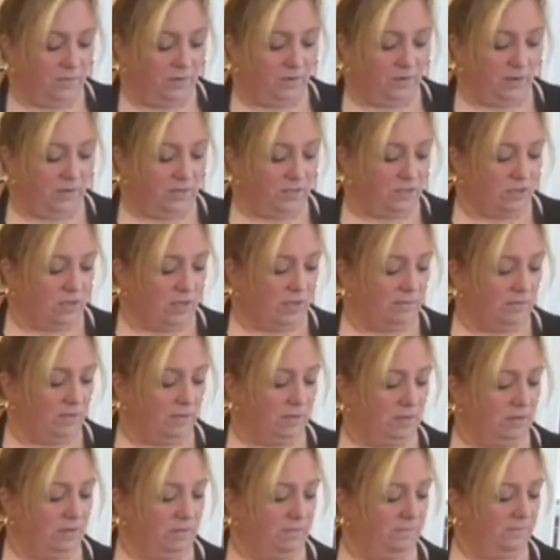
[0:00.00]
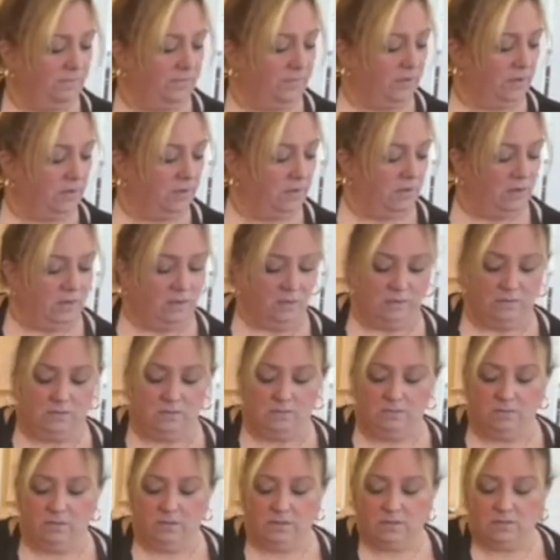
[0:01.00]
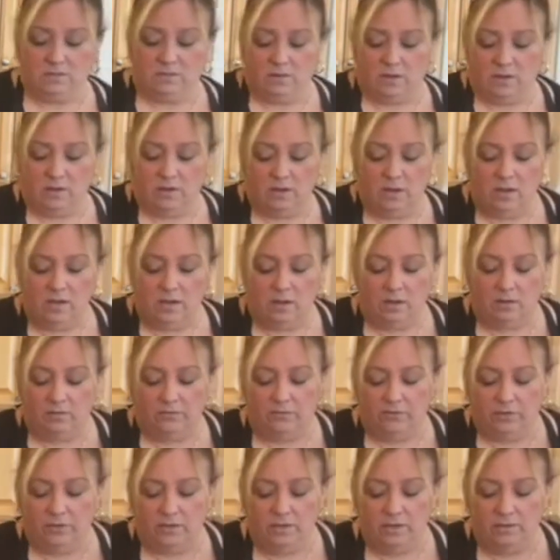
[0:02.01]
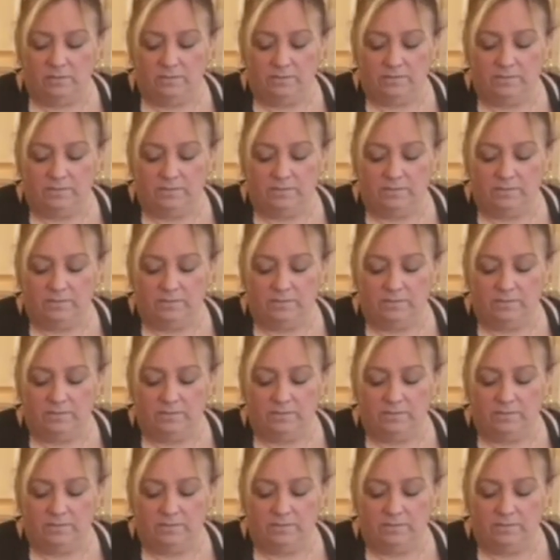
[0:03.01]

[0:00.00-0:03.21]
All right, so I'm gonna do this very carefully.